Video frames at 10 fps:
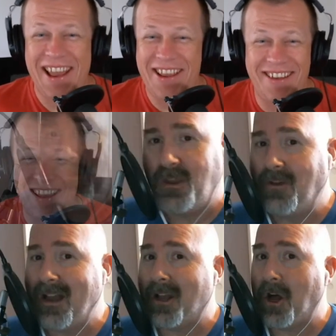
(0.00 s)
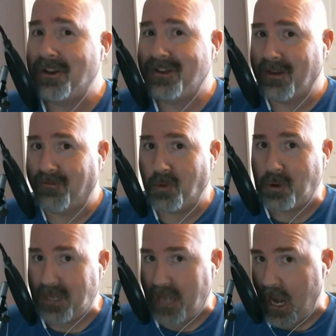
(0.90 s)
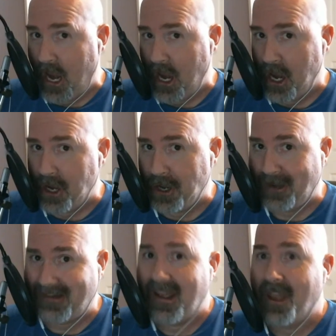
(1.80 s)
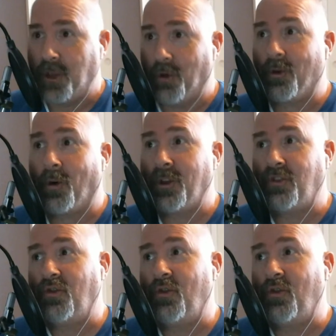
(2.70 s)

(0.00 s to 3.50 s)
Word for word: you, I mean, you got content argue. for days. You're going to.